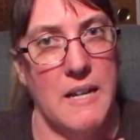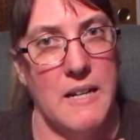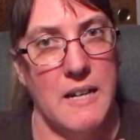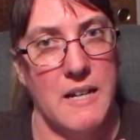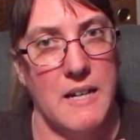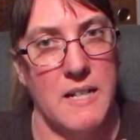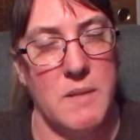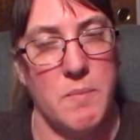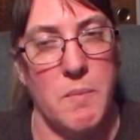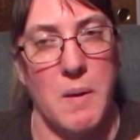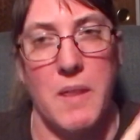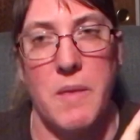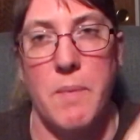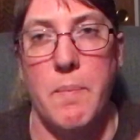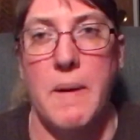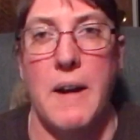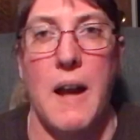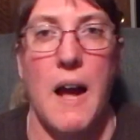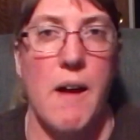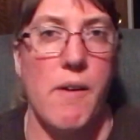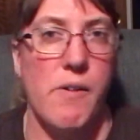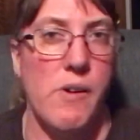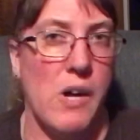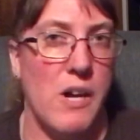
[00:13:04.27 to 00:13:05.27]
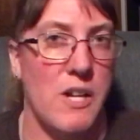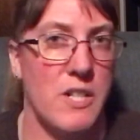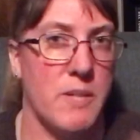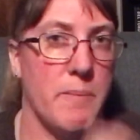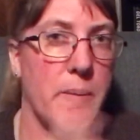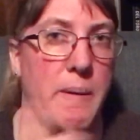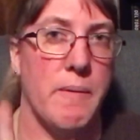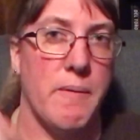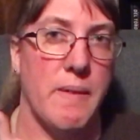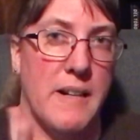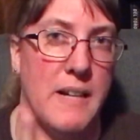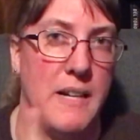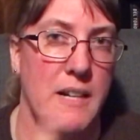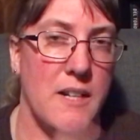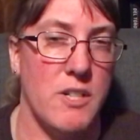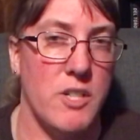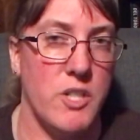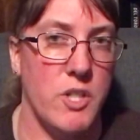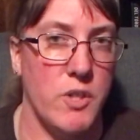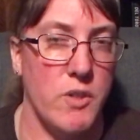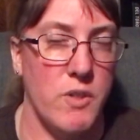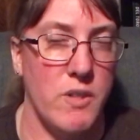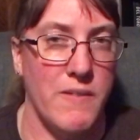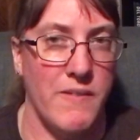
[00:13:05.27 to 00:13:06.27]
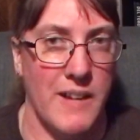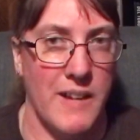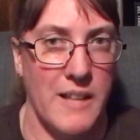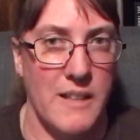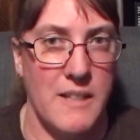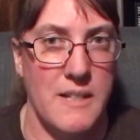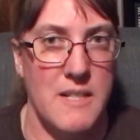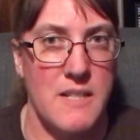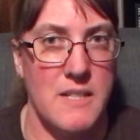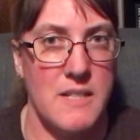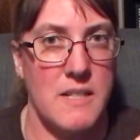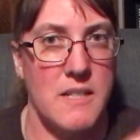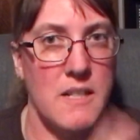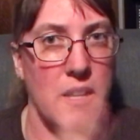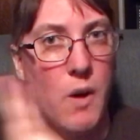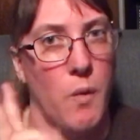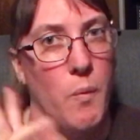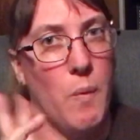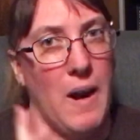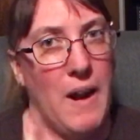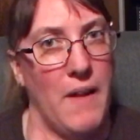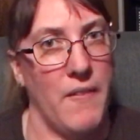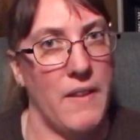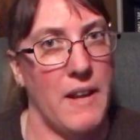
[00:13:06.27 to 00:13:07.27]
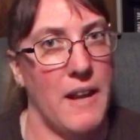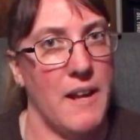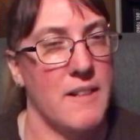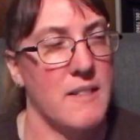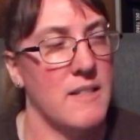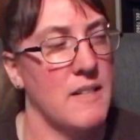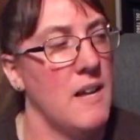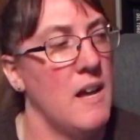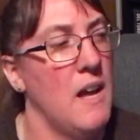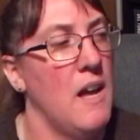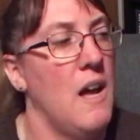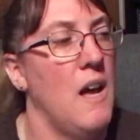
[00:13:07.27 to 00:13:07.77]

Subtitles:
next month, but I will also be reading 2 novellas around that.